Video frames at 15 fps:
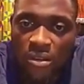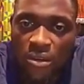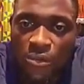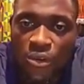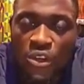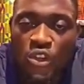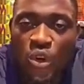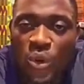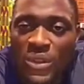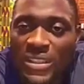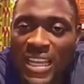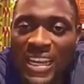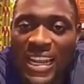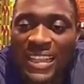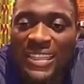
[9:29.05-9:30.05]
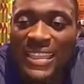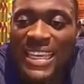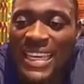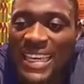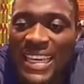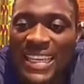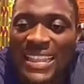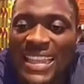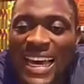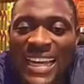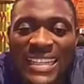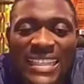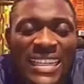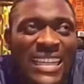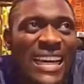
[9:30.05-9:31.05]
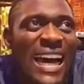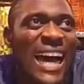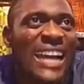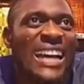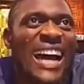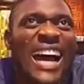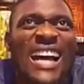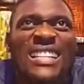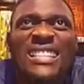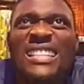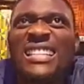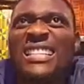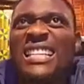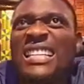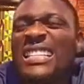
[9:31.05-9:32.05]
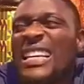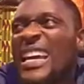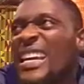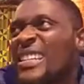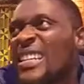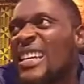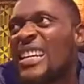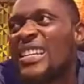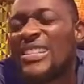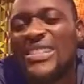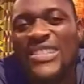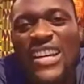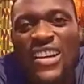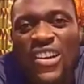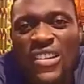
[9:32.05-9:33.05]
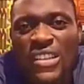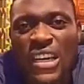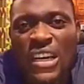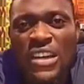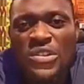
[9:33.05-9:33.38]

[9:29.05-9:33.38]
For those that are thinking that an artist, he's hating, he's jealous,